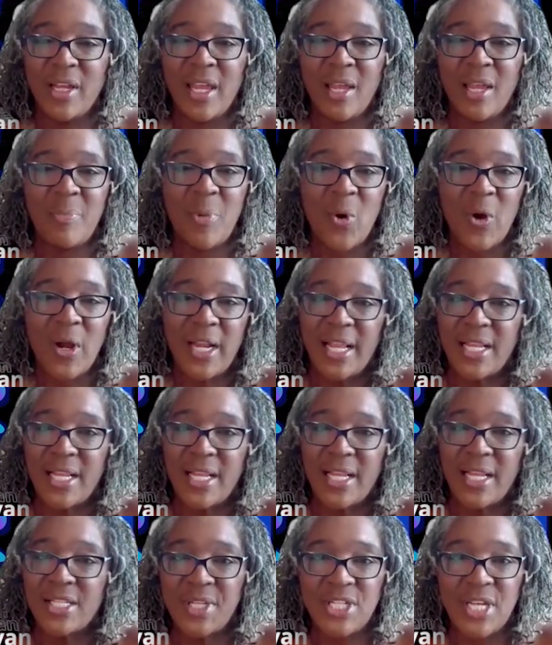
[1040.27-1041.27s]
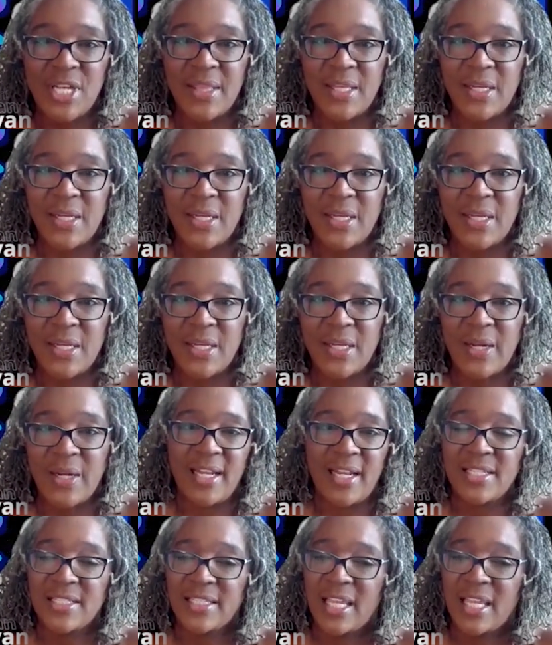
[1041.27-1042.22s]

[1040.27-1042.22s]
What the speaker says: We keep pouring into each other,